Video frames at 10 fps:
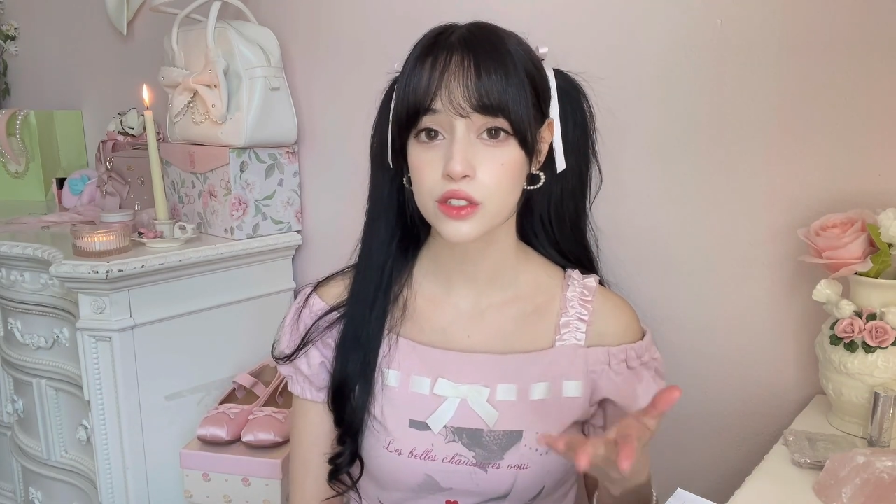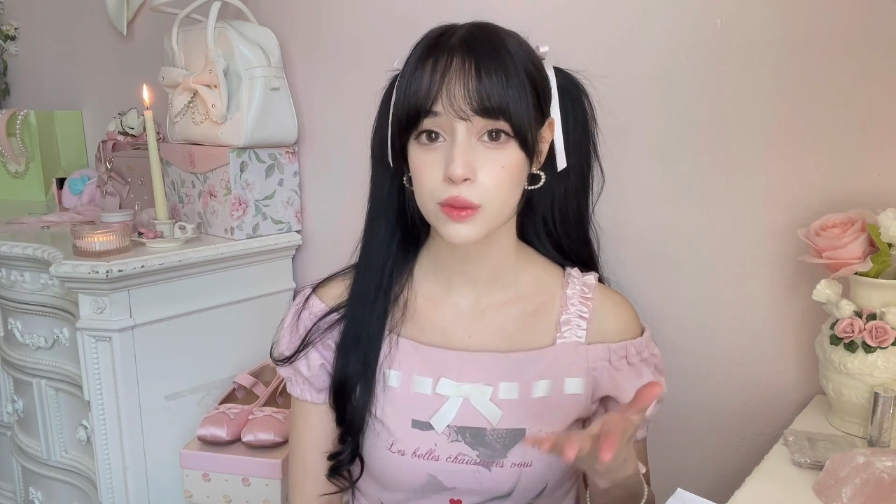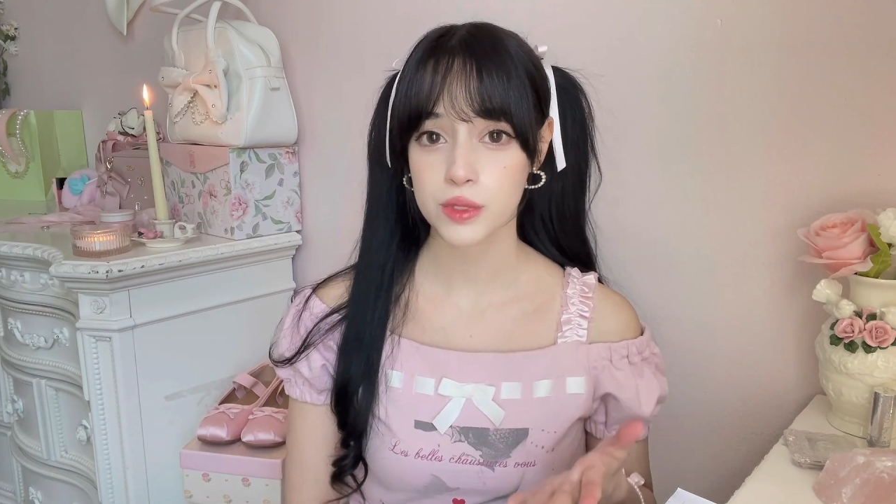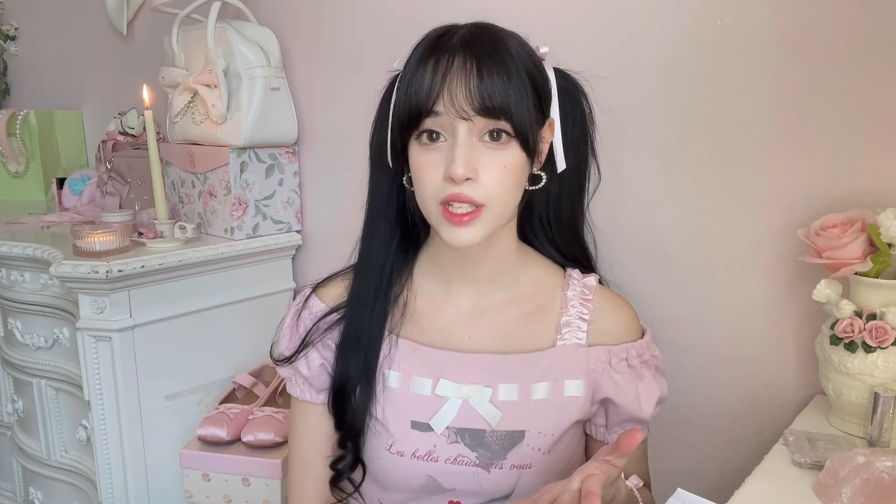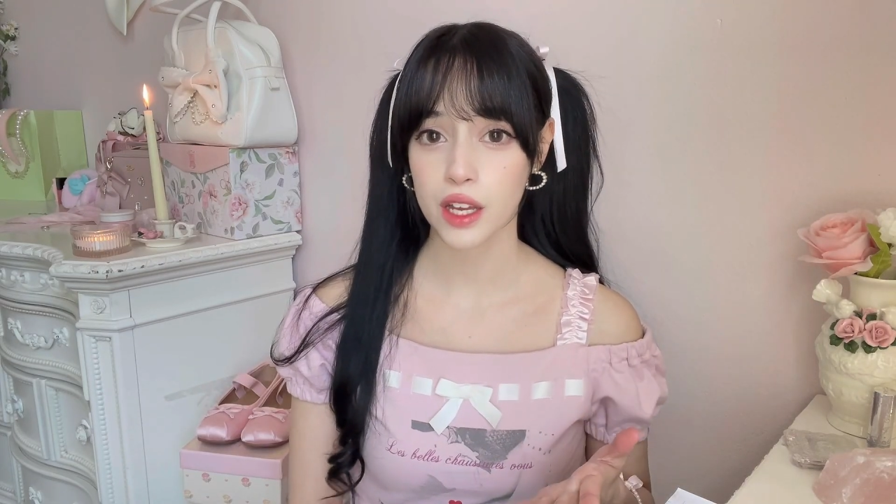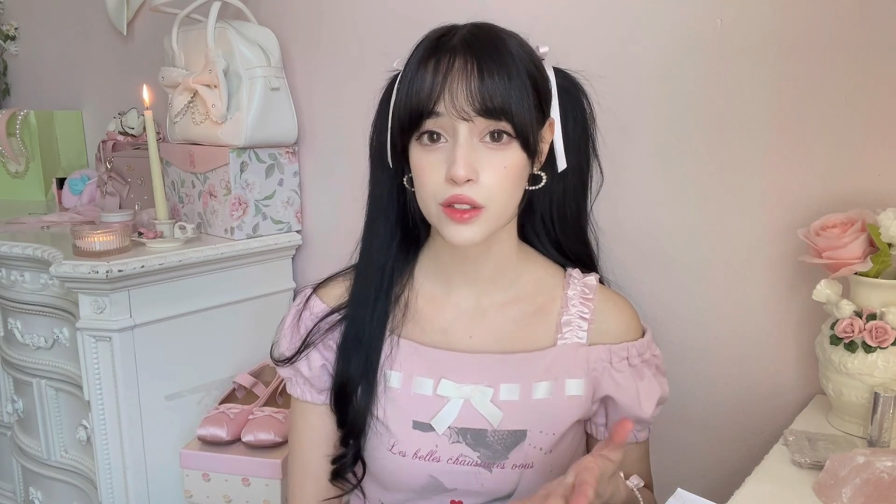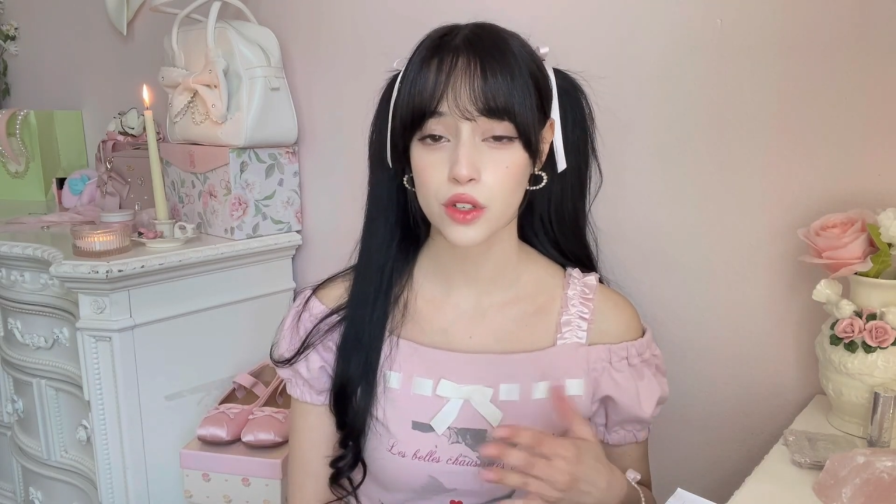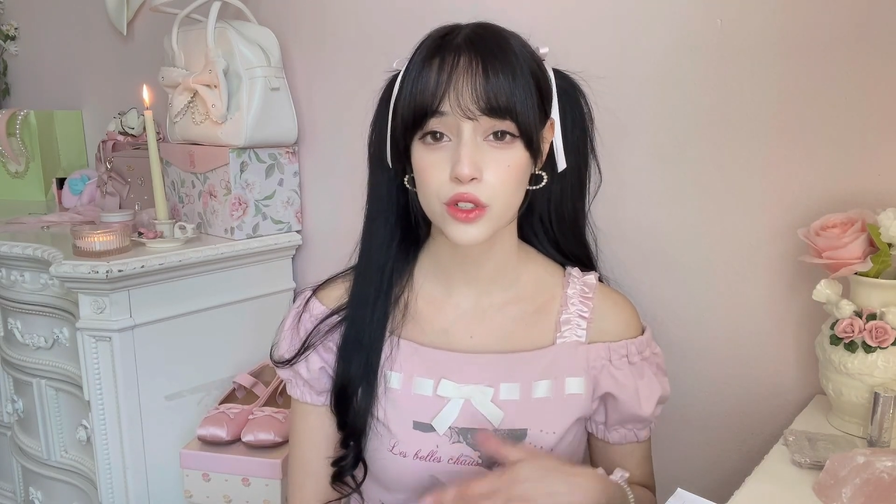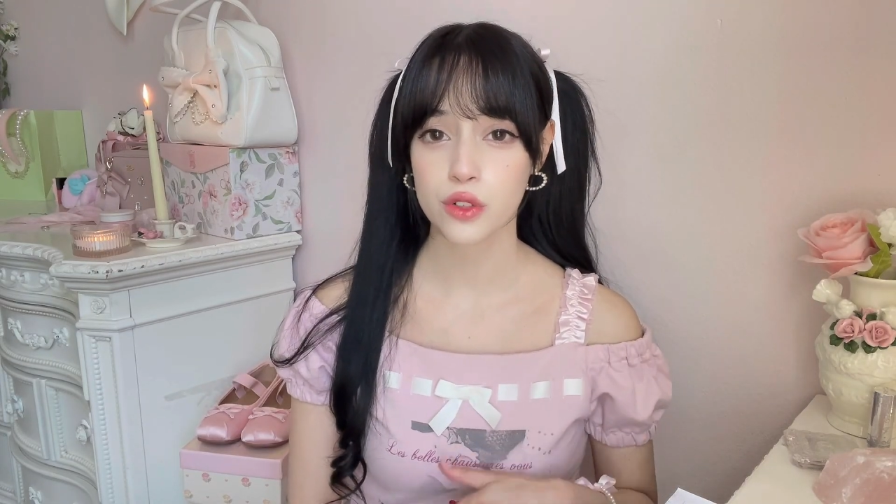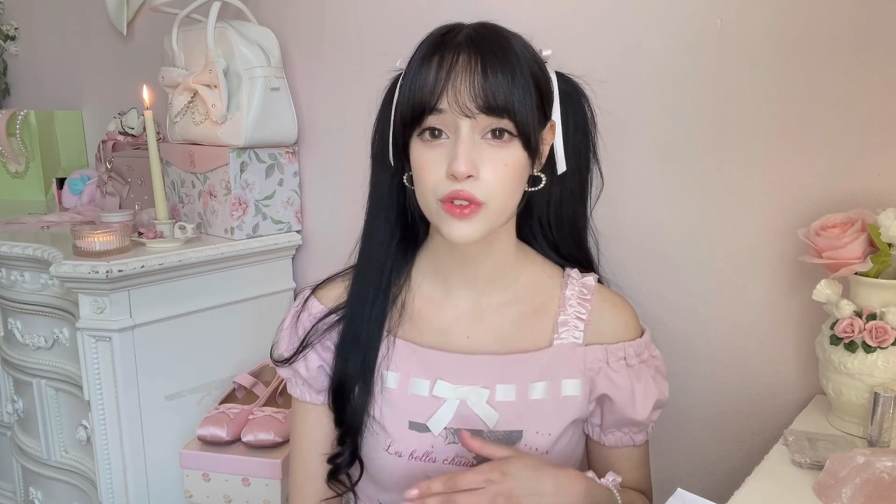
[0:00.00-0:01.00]

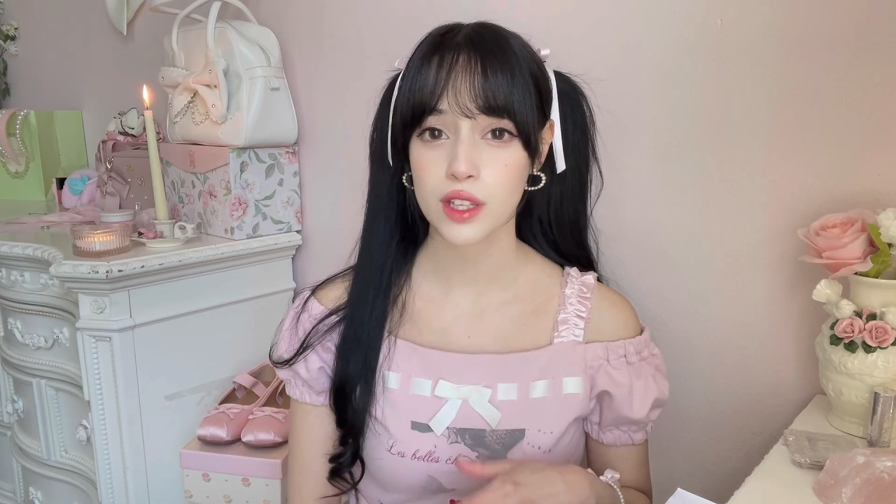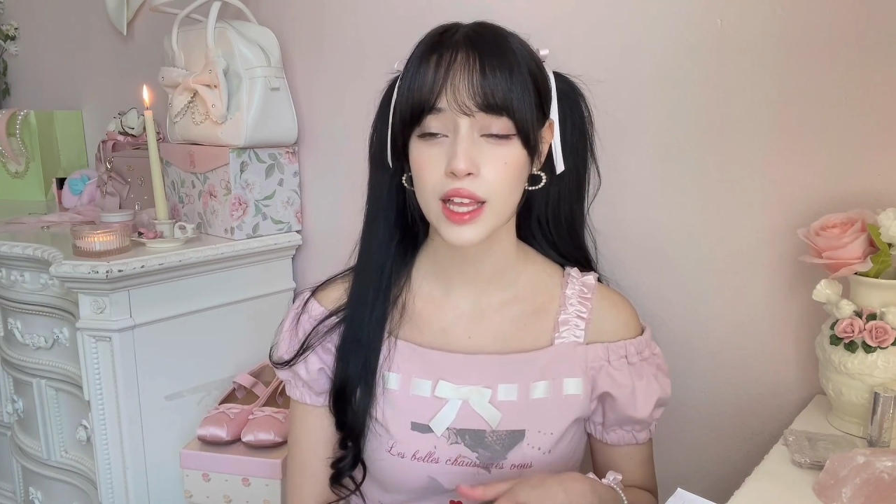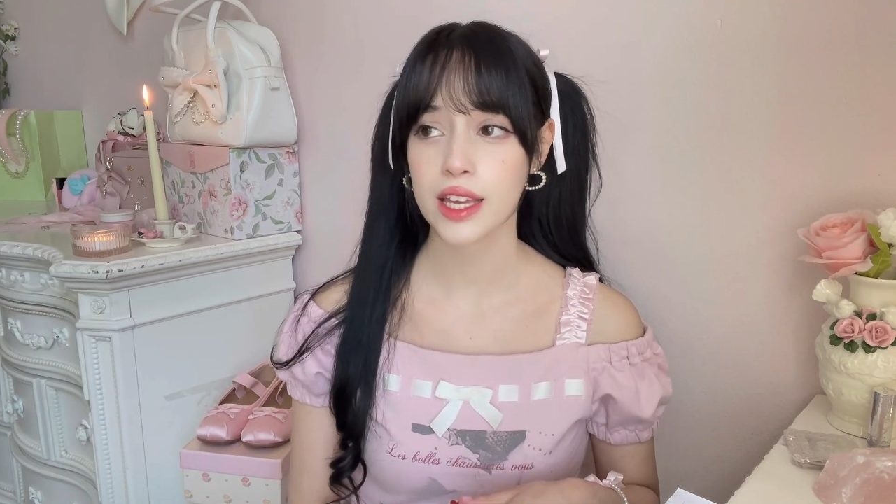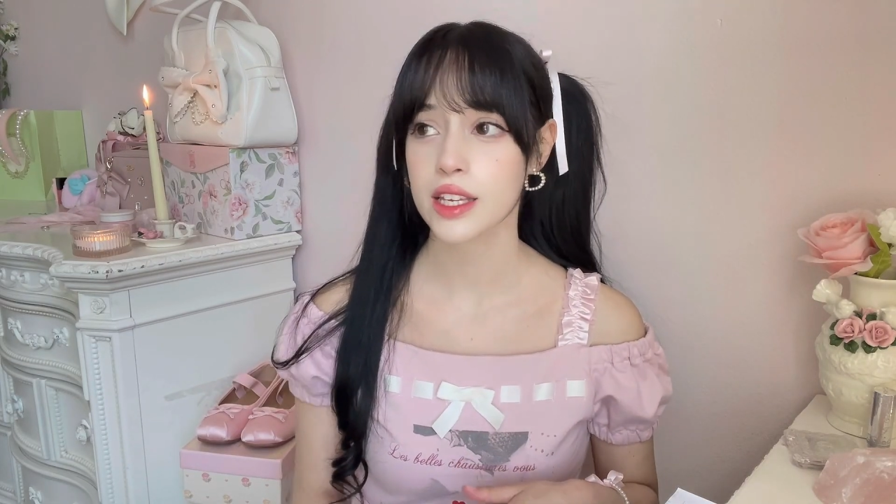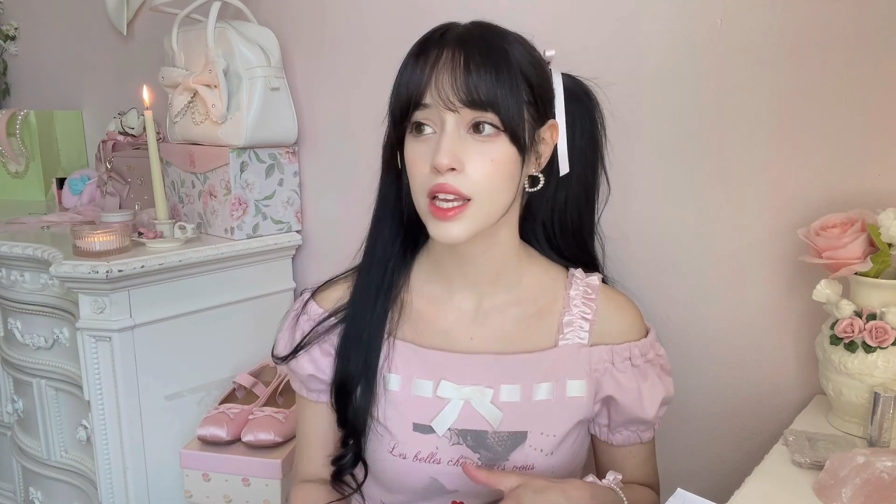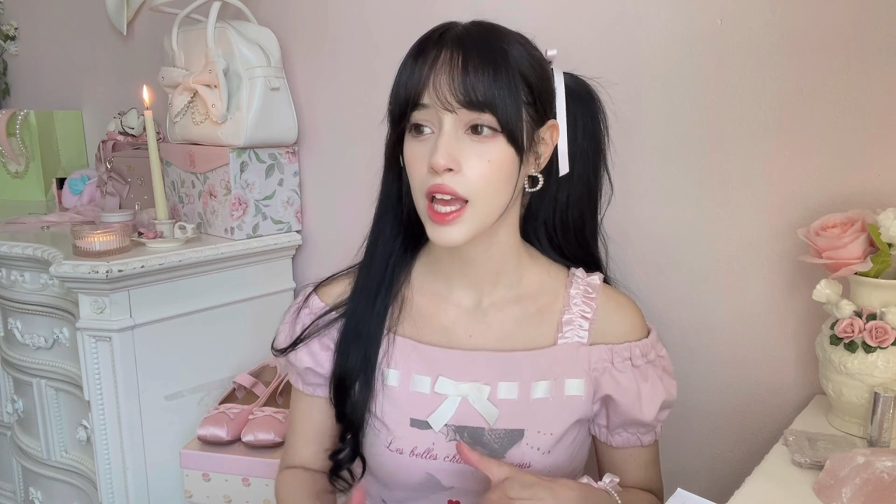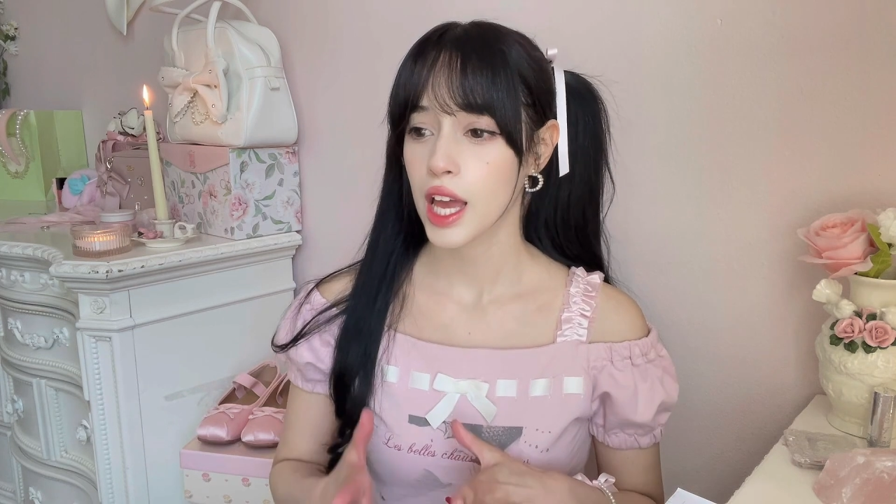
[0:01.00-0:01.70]
substyles, or you feel like